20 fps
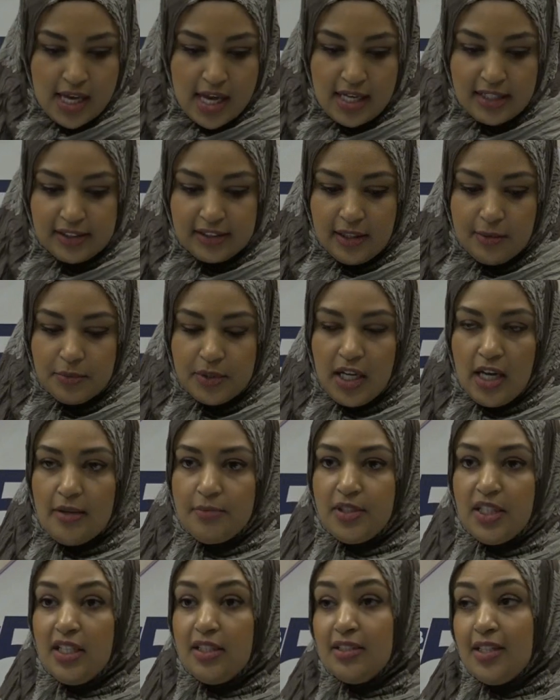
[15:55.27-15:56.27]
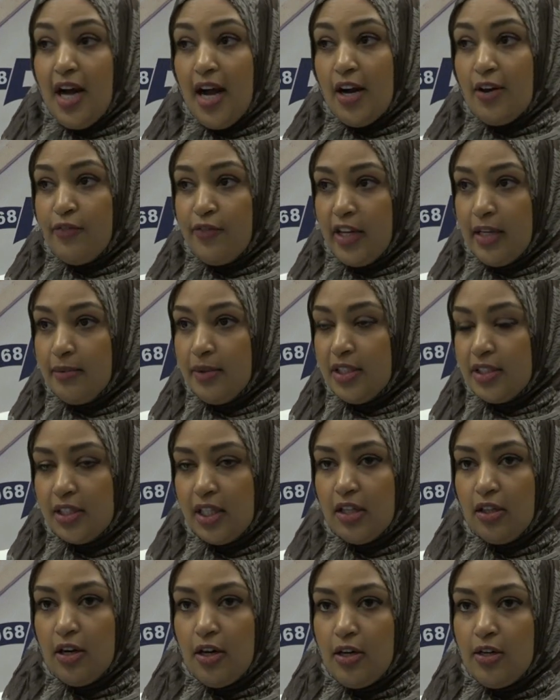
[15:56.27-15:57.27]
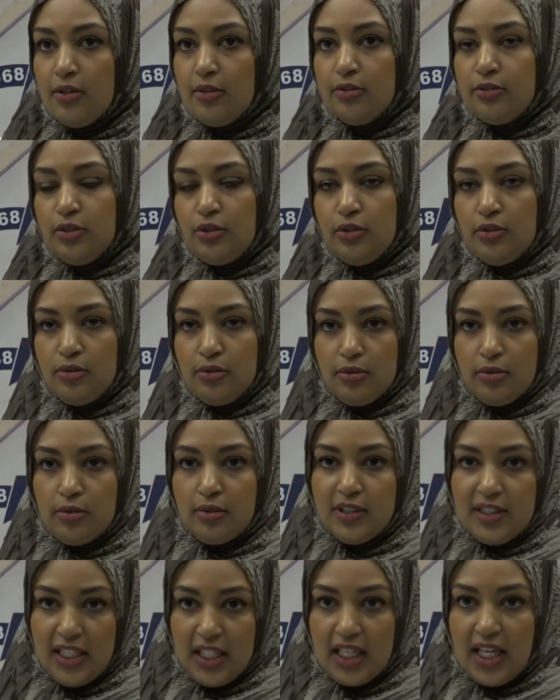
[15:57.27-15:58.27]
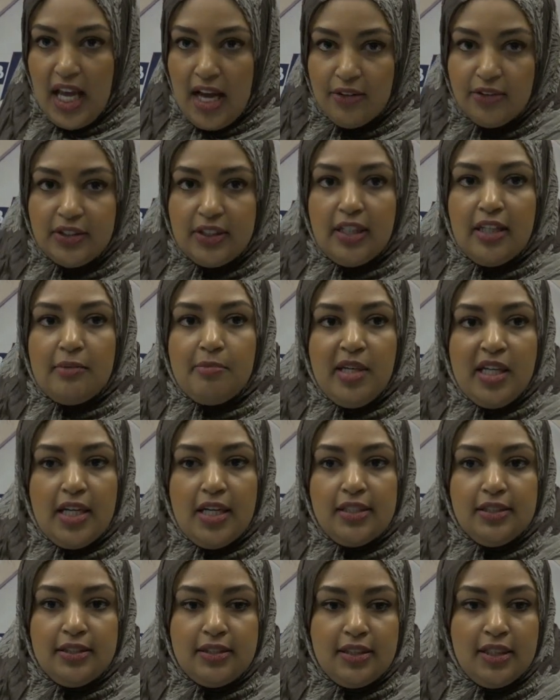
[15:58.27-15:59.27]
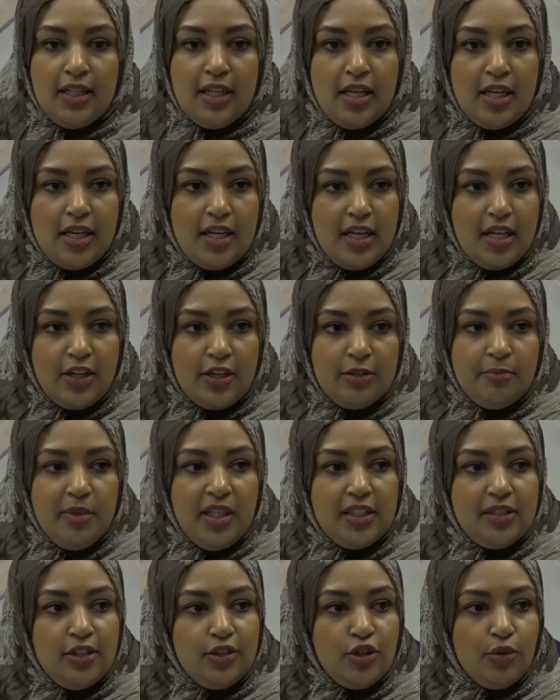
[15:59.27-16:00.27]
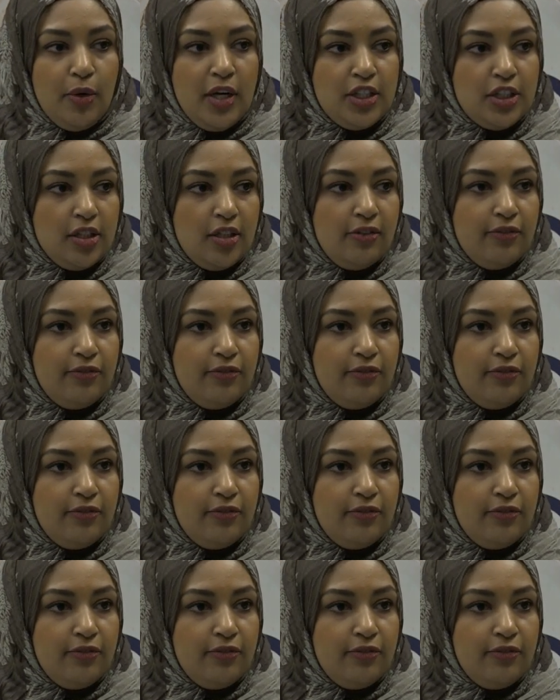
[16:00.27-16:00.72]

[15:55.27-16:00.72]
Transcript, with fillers: And sometimes entire families can go to seek counseling because it could be a situation